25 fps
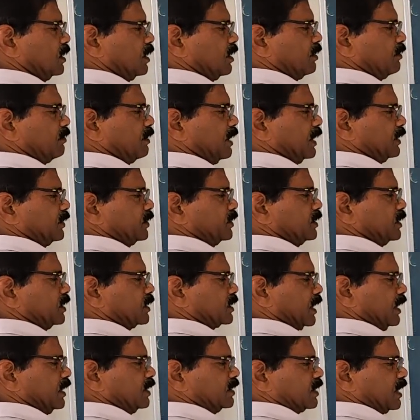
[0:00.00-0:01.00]
What
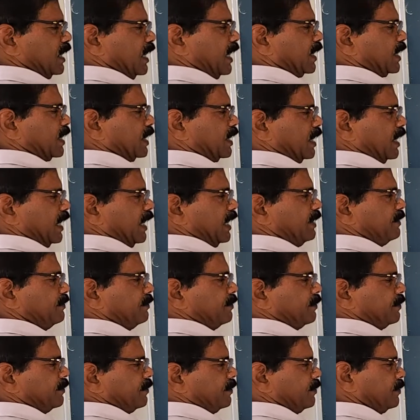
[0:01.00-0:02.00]
is
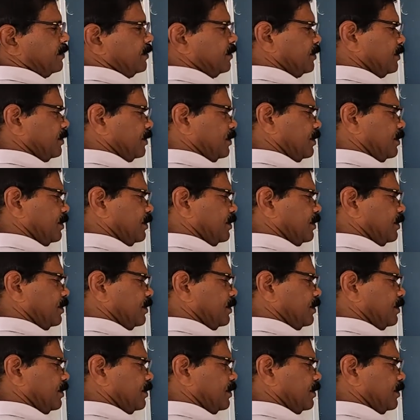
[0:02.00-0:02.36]
tricyclide?